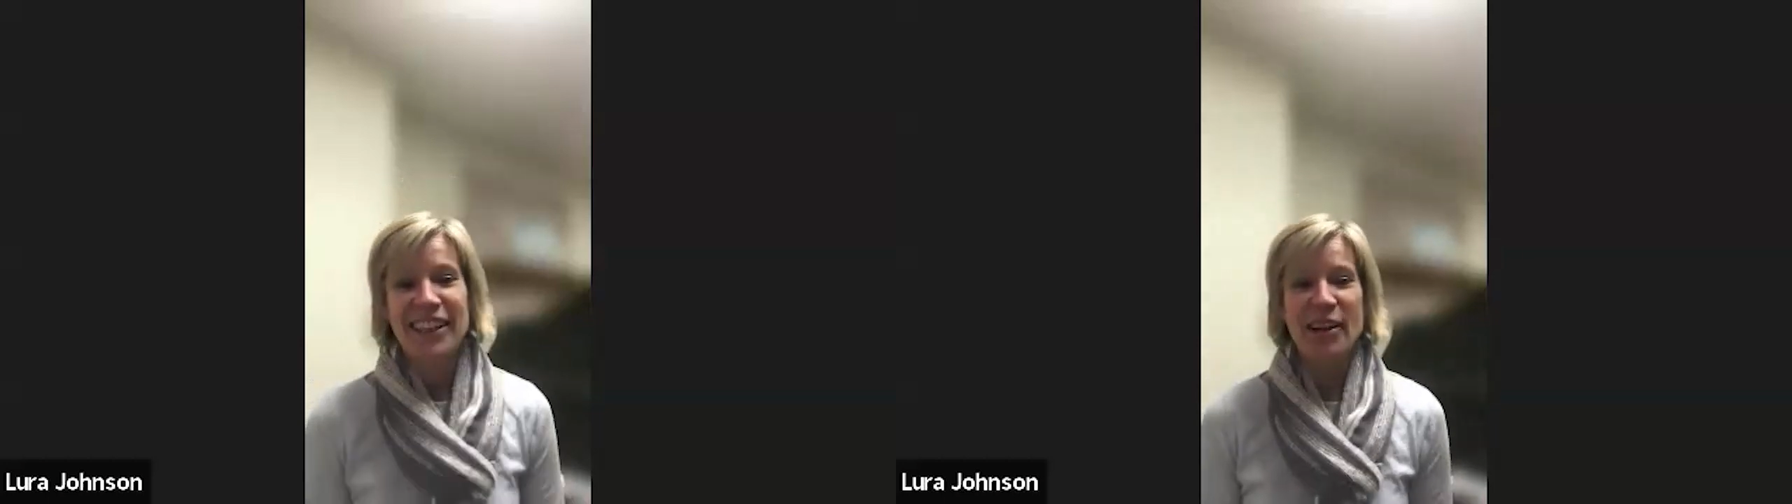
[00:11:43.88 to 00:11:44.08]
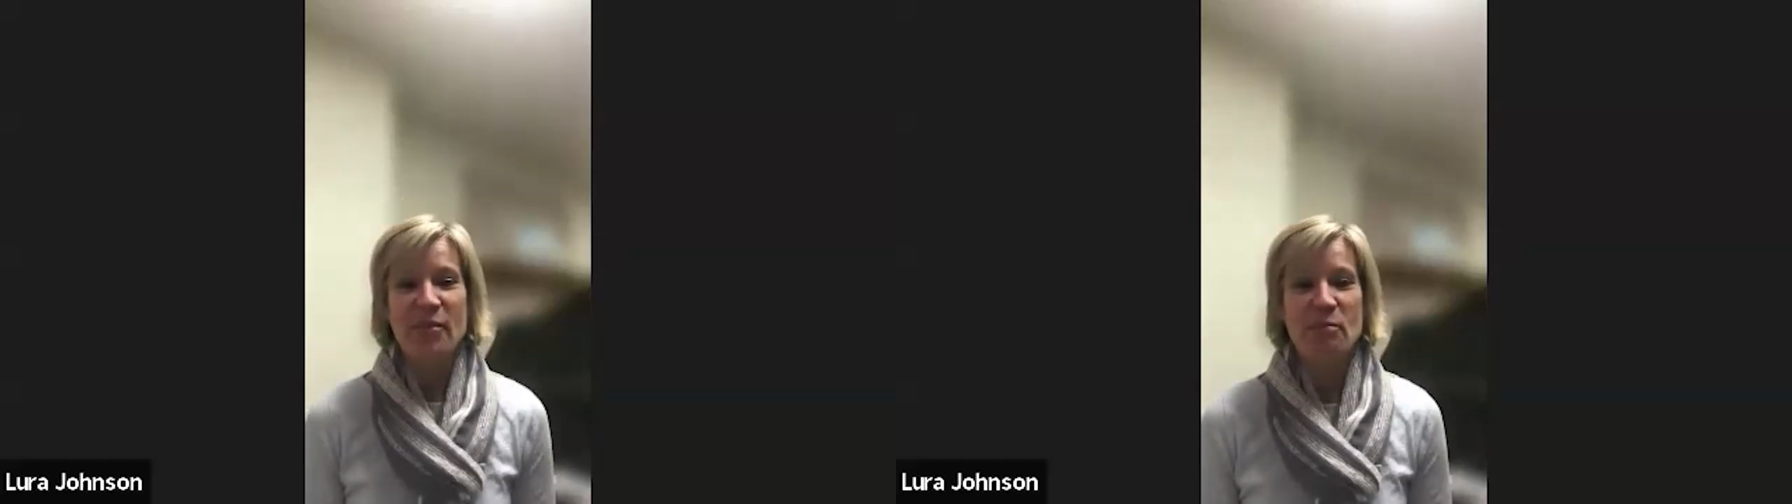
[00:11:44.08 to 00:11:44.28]

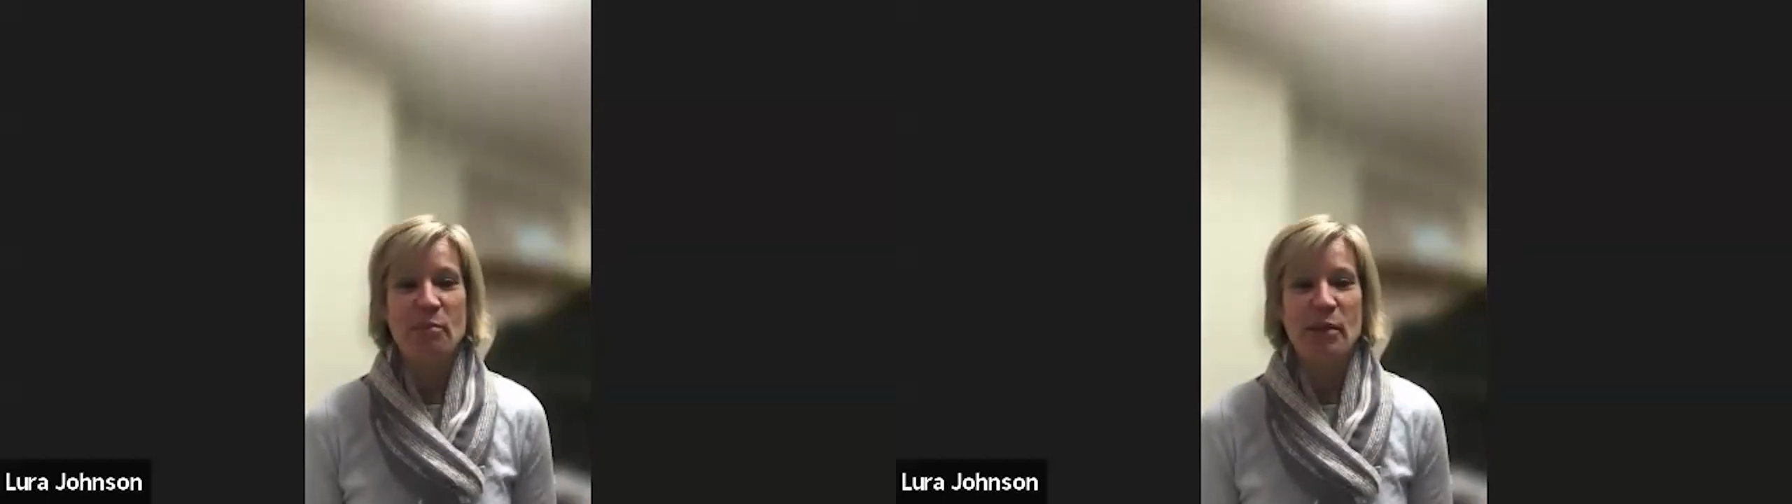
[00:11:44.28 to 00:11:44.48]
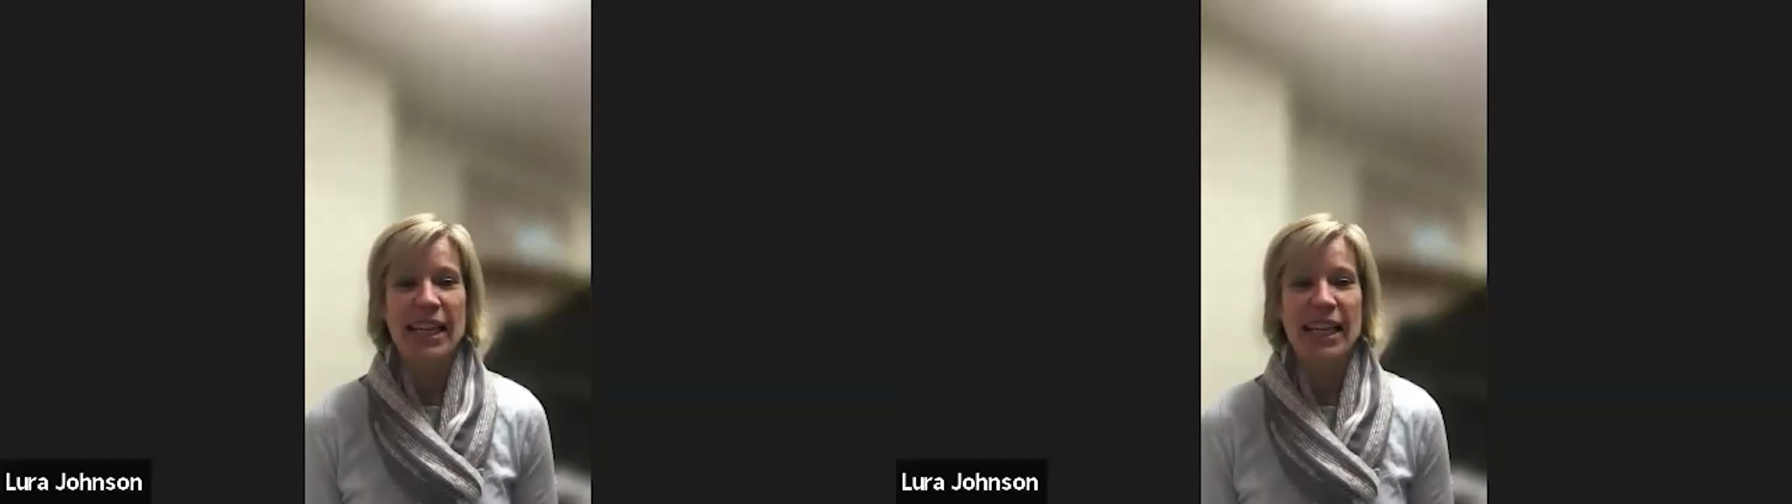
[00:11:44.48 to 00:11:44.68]

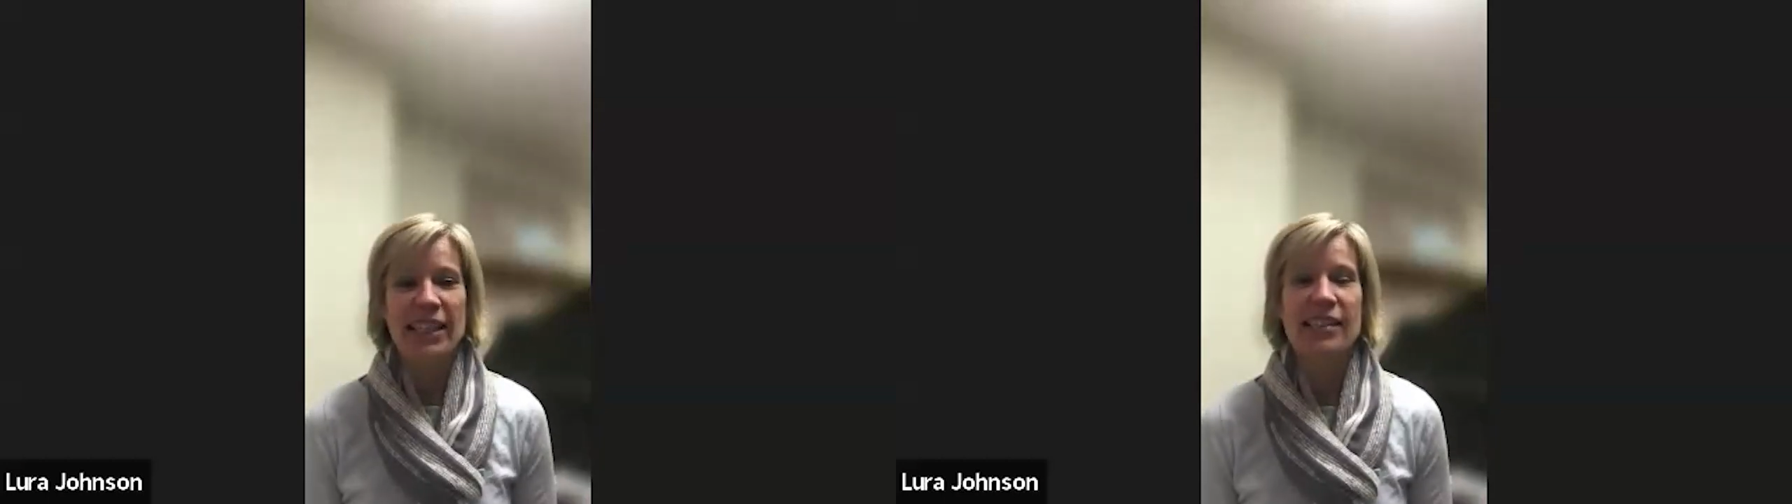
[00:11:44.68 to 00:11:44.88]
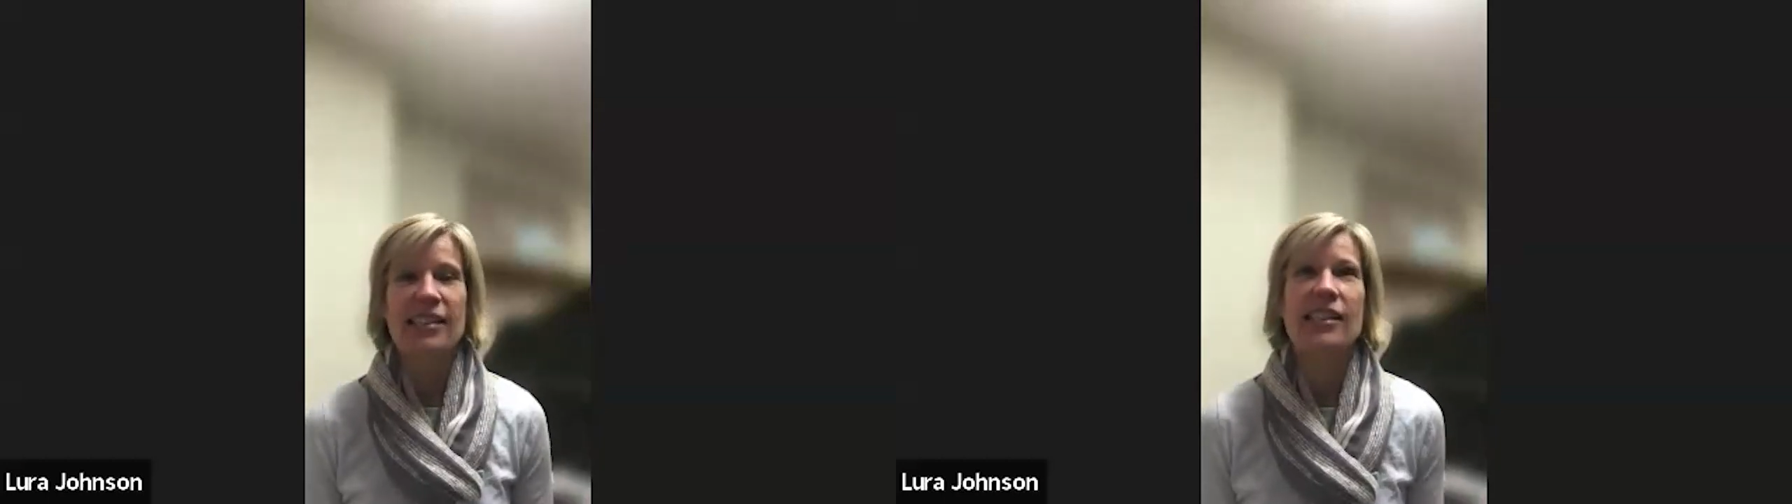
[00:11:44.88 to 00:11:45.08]
But it
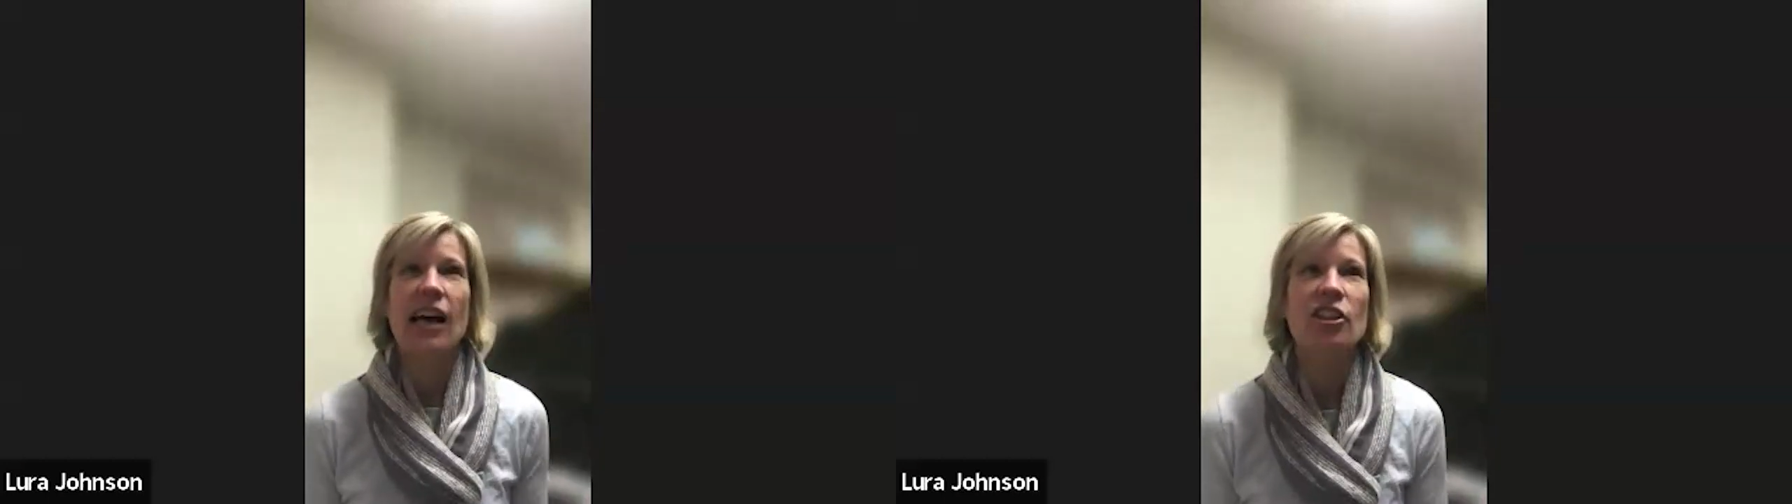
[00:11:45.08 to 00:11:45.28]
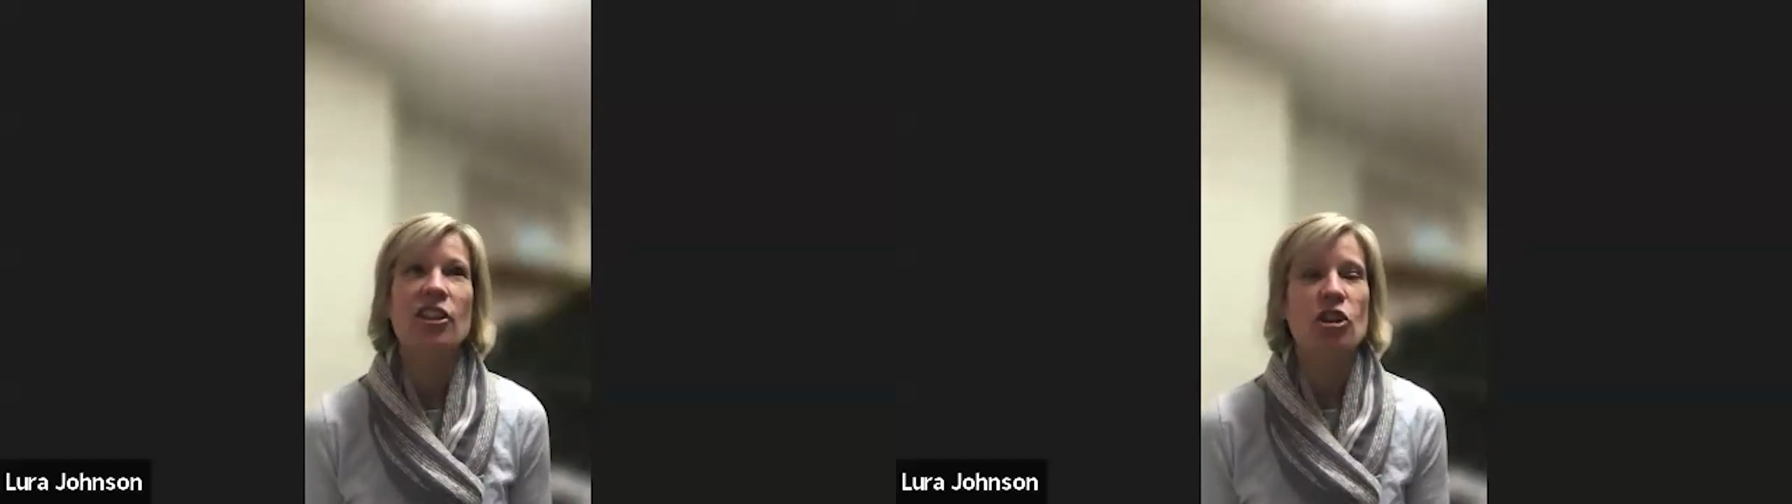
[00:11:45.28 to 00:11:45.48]
is
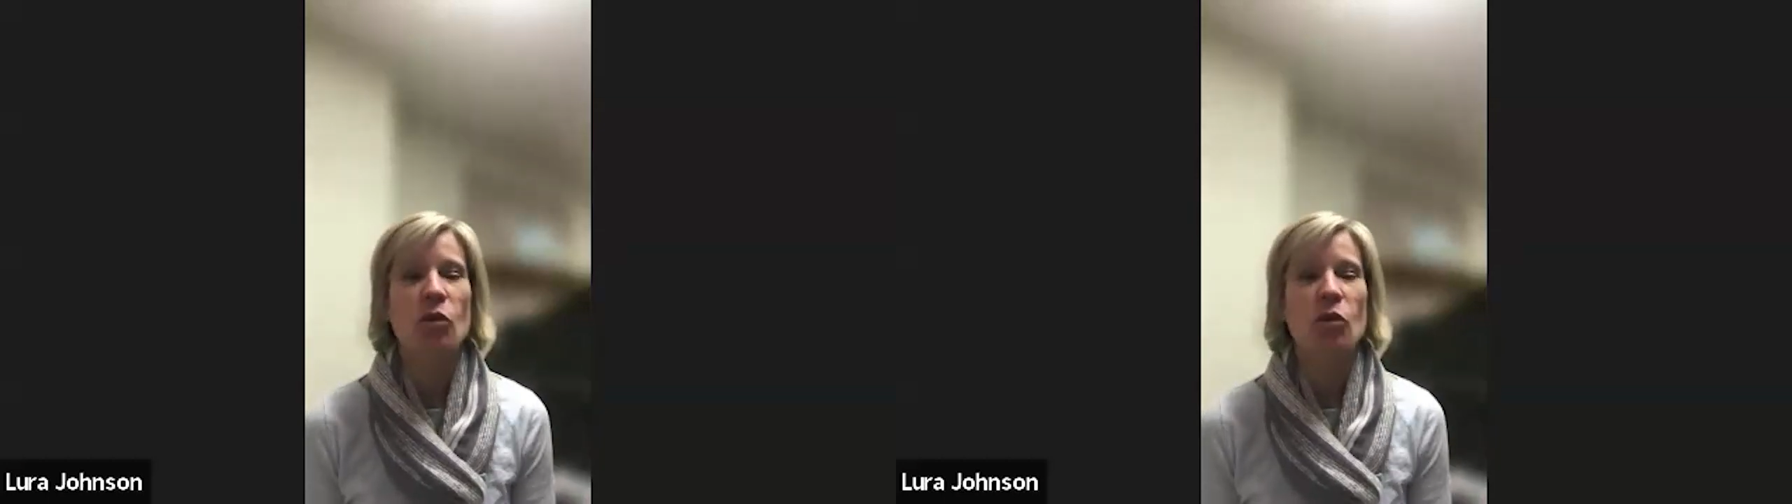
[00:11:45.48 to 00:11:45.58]
such